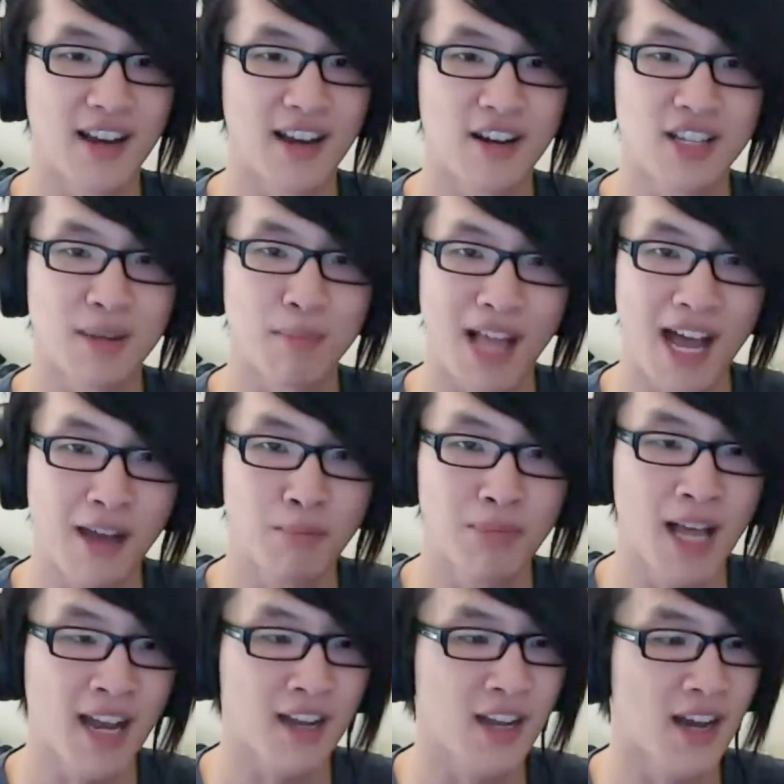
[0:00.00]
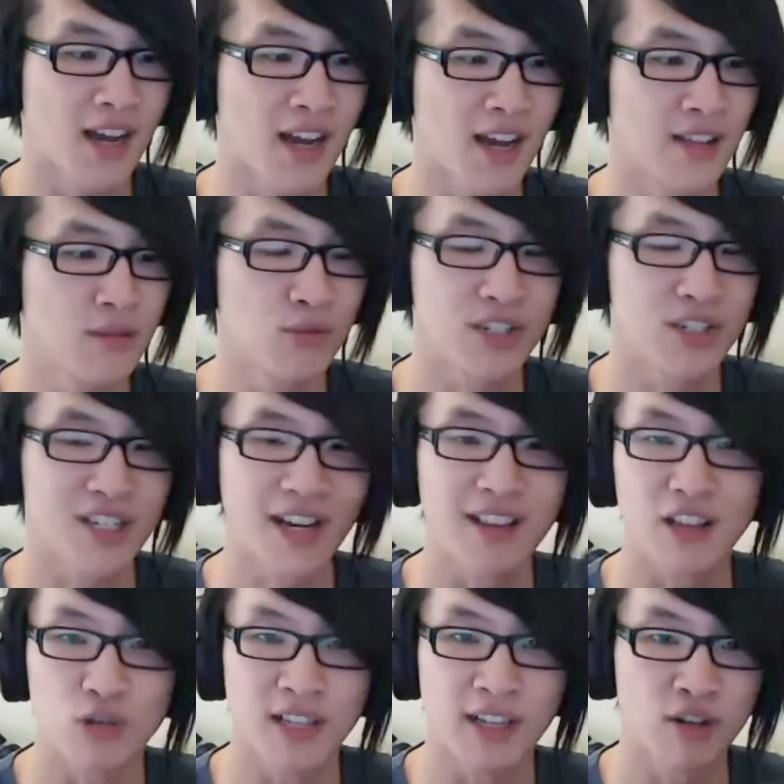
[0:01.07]
There is a black and black color, which I think
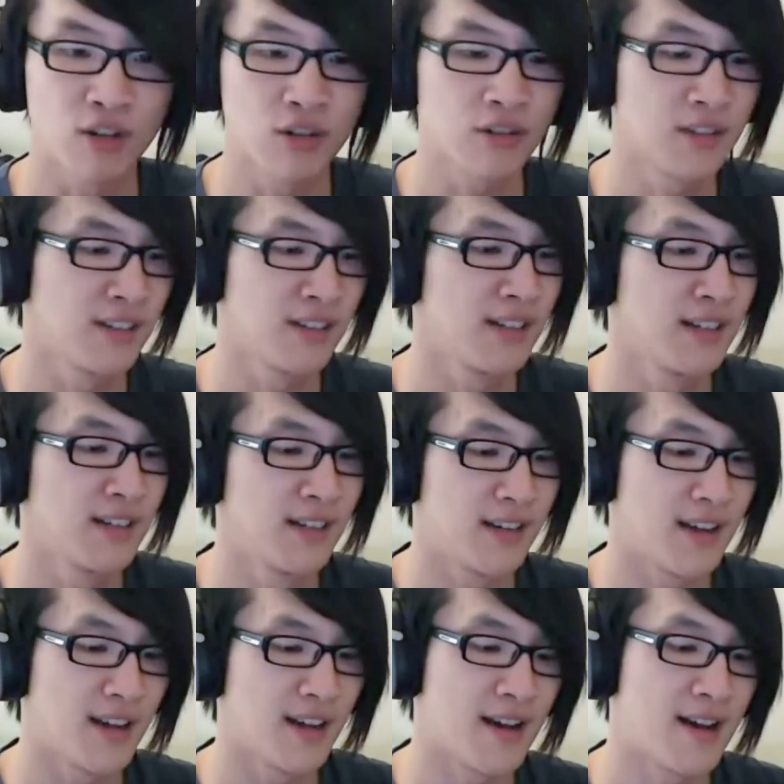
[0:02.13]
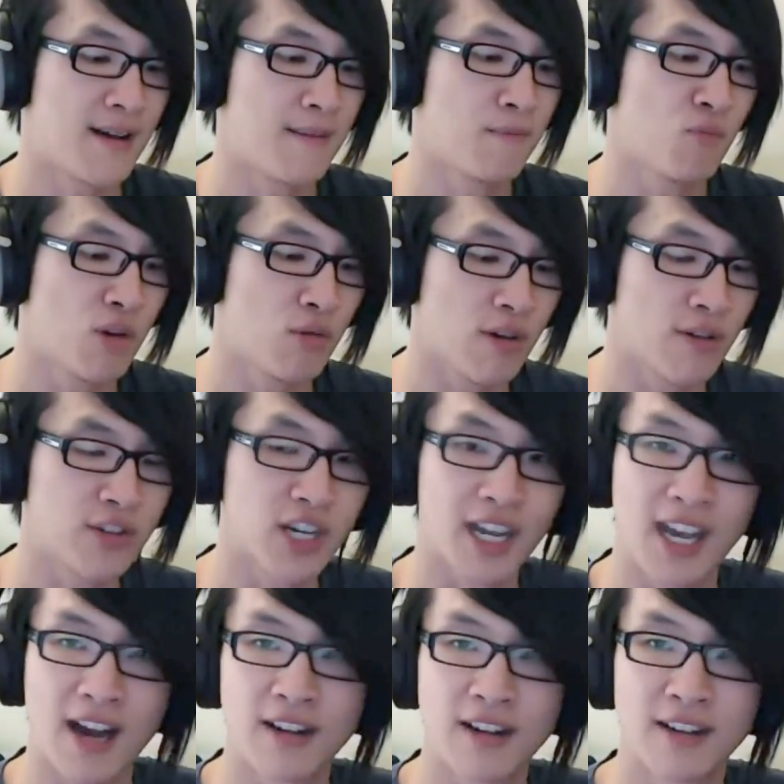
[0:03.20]
looks really cool. Um, well worth
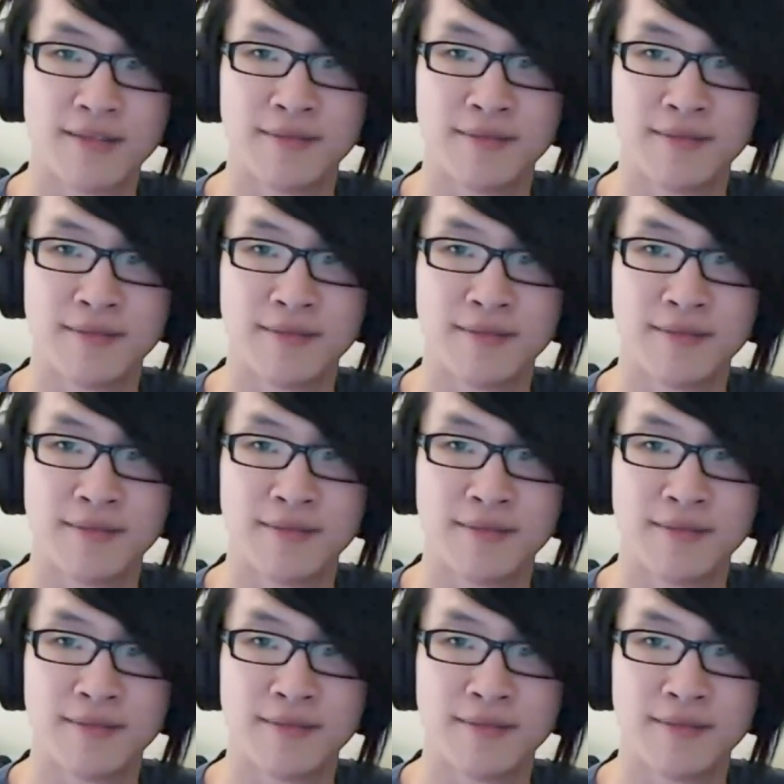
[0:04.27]
checking out.